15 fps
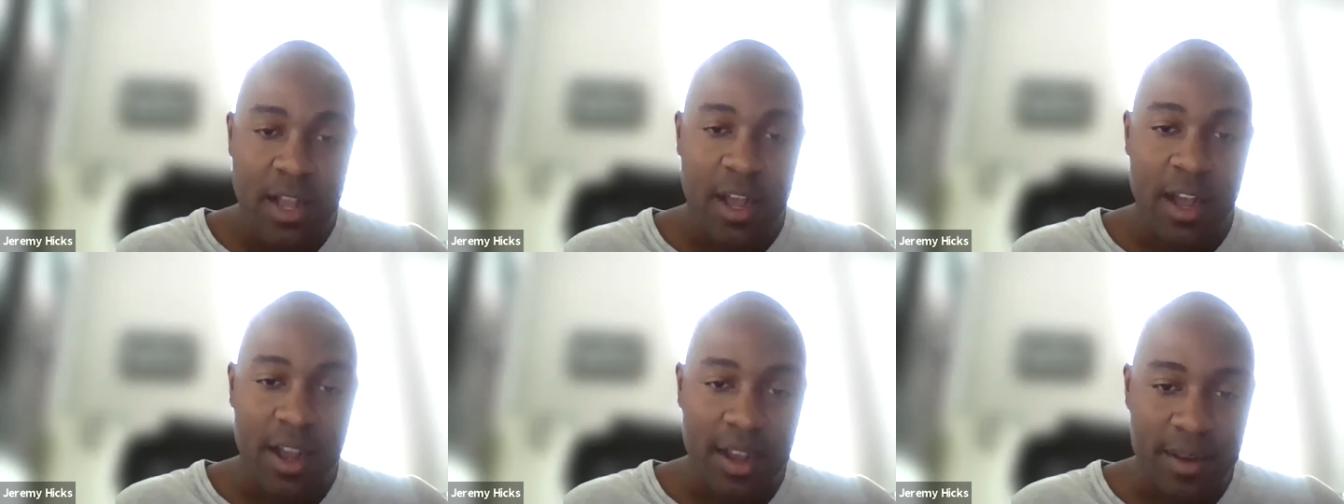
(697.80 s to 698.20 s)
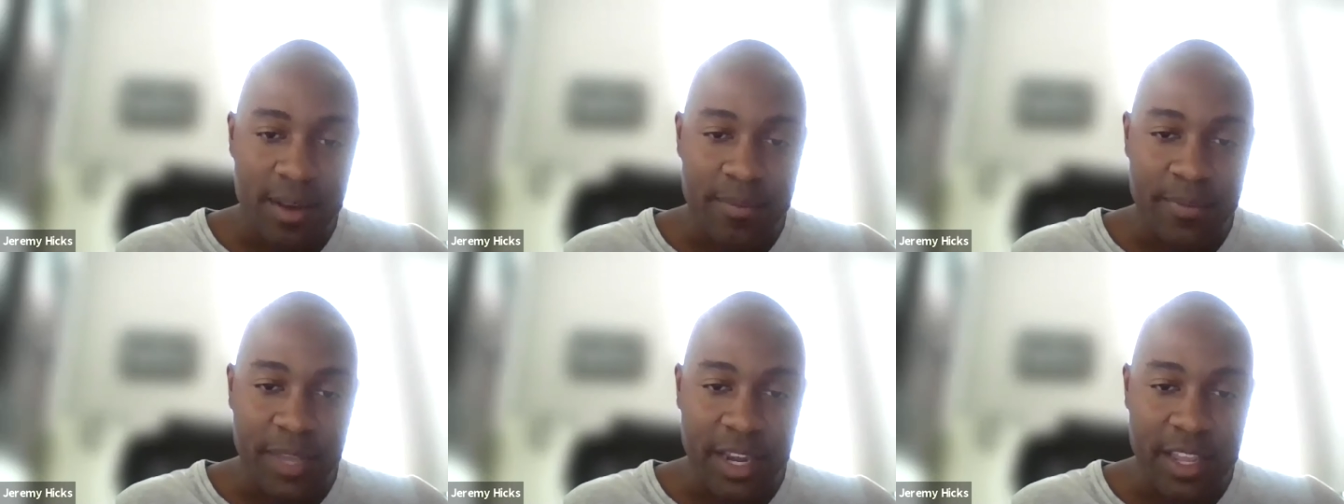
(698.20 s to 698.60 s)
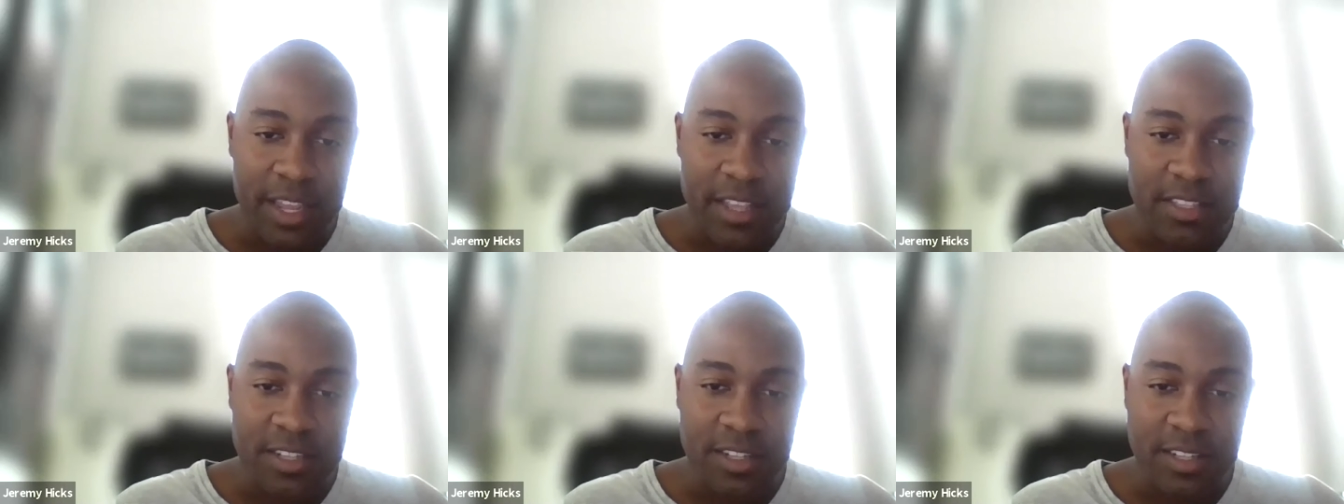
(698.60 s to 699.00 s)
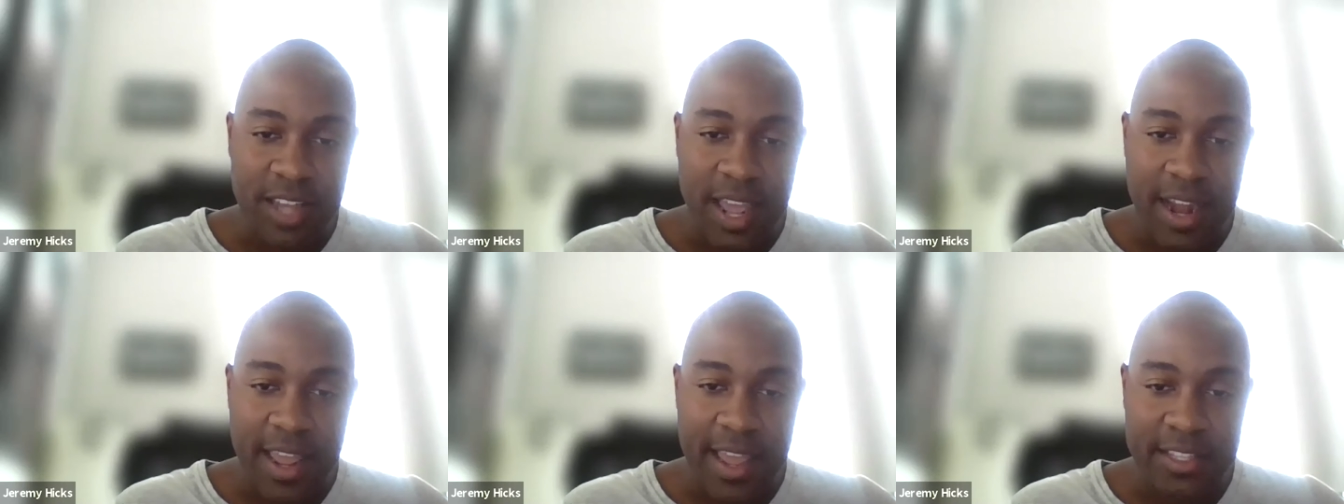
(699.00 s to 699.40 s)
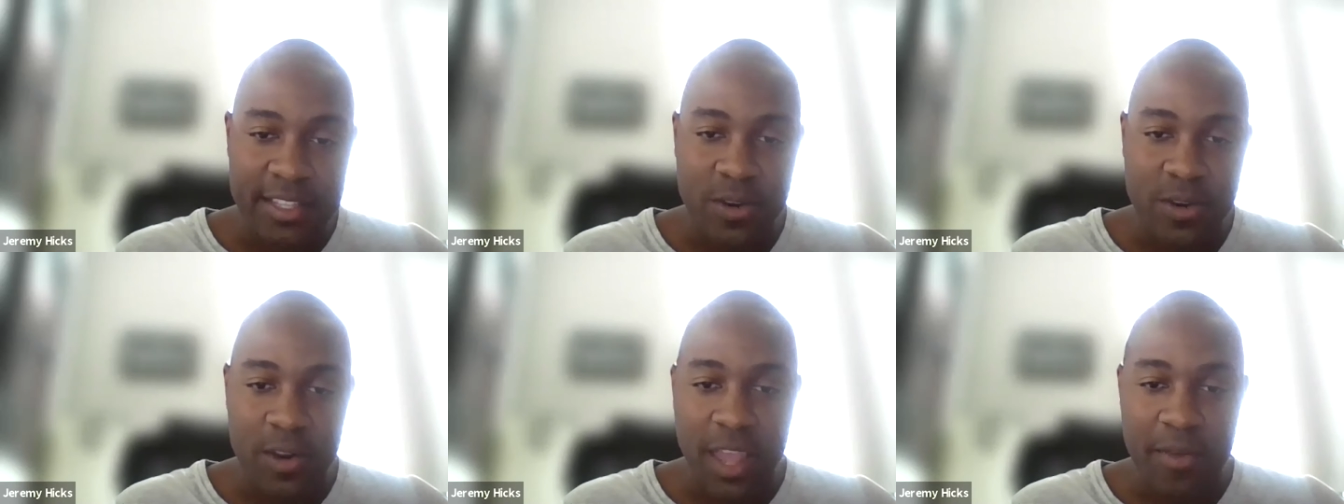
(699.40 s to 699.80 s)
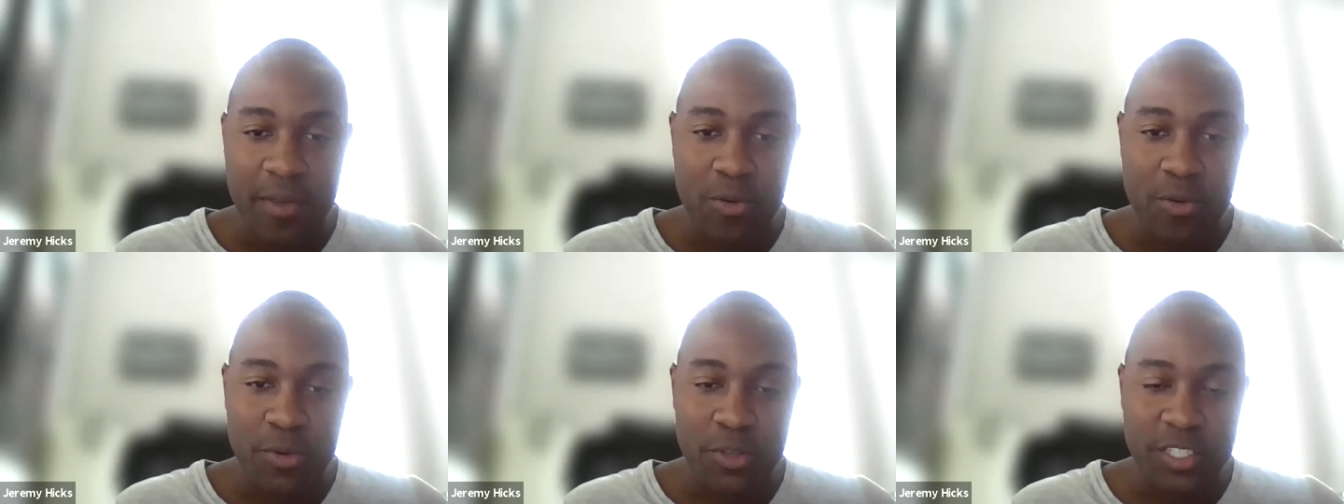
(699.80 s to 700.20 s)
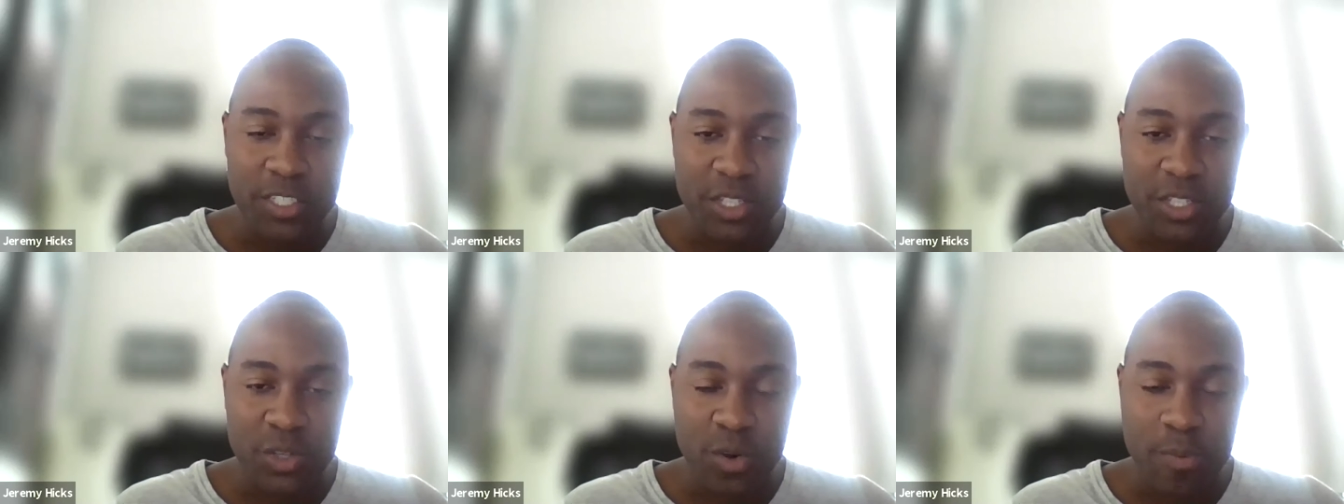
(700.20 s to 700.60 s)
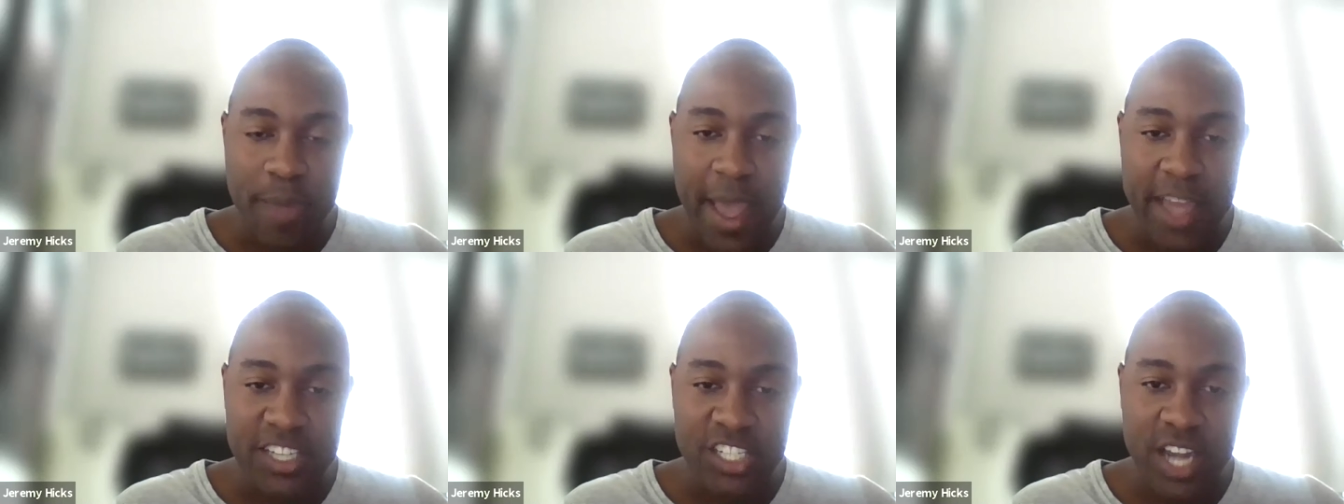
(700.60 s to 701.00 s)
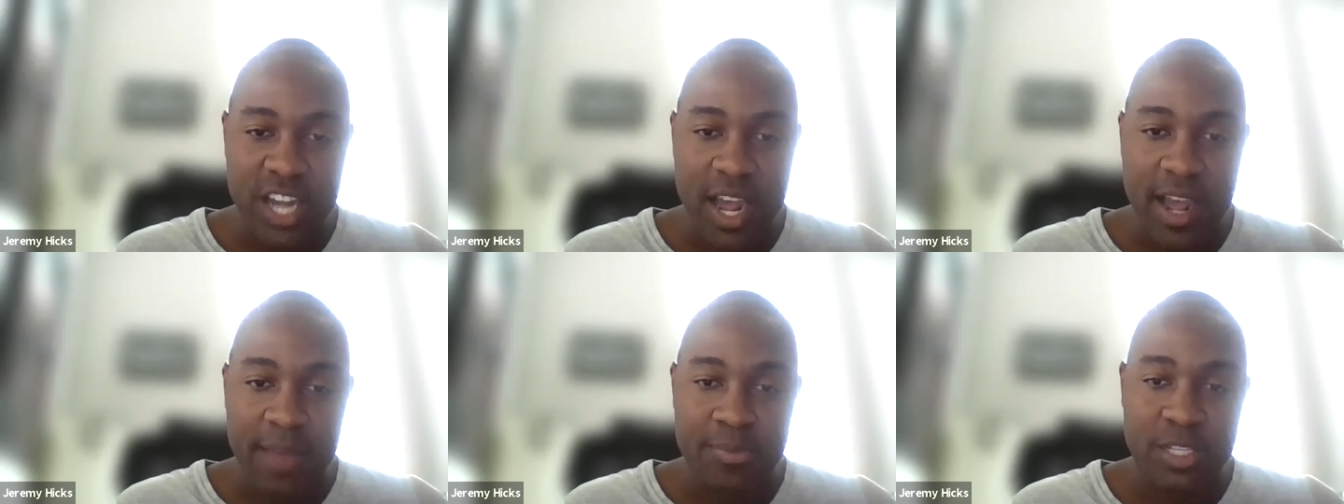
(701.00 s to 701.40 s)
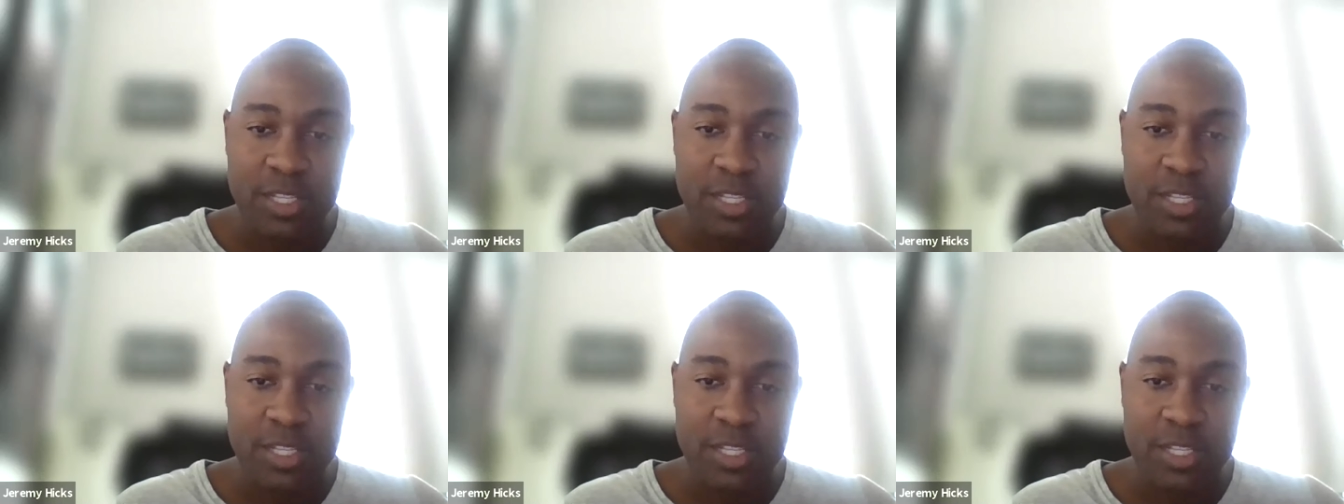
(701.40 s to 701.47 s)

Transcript: And he took that as, okay, well, we'll just do a patch job.